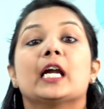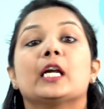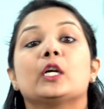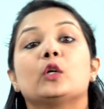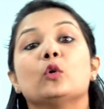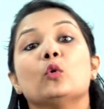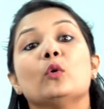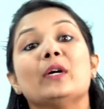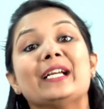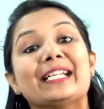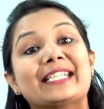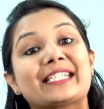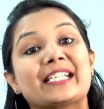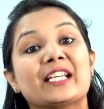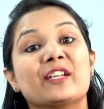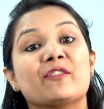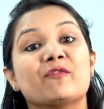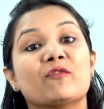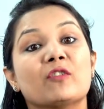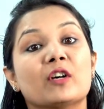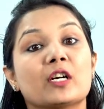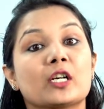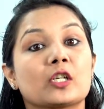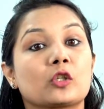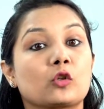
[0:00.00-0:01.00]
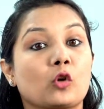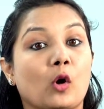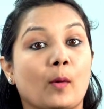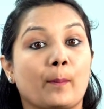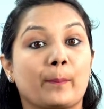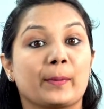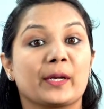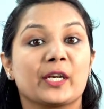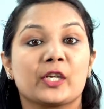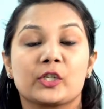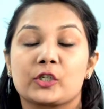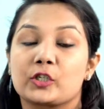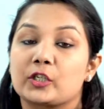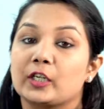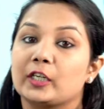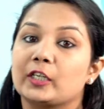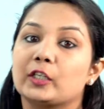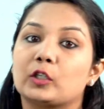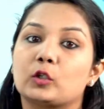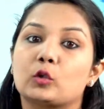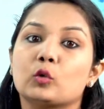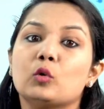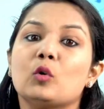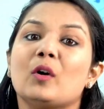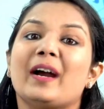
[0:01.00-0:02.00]
do its inverse
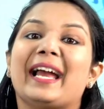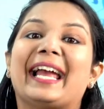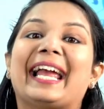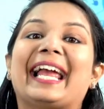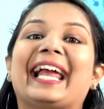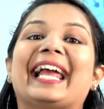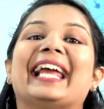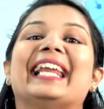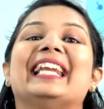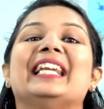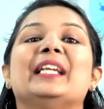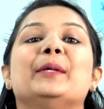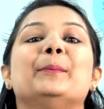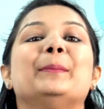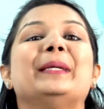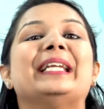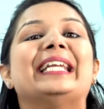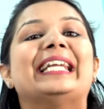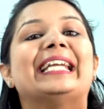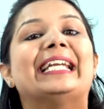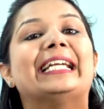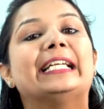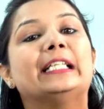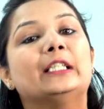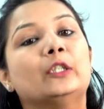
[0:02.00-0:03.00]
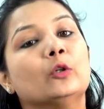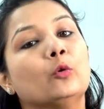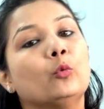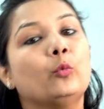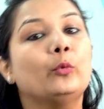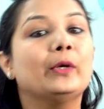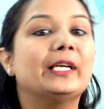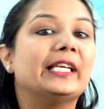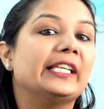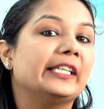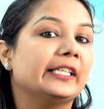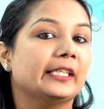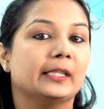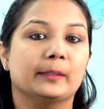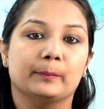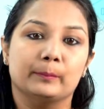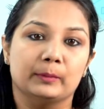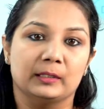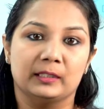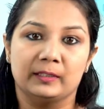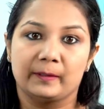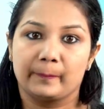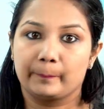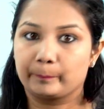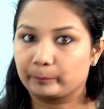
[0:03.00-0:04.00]
operation to eliminate the
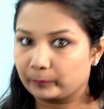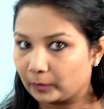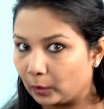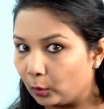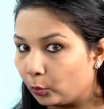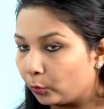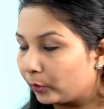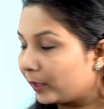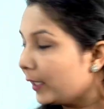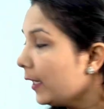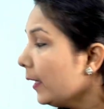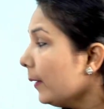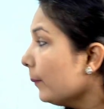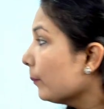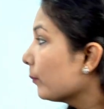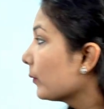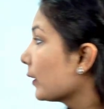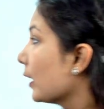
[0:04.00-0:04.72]
variable. Okay?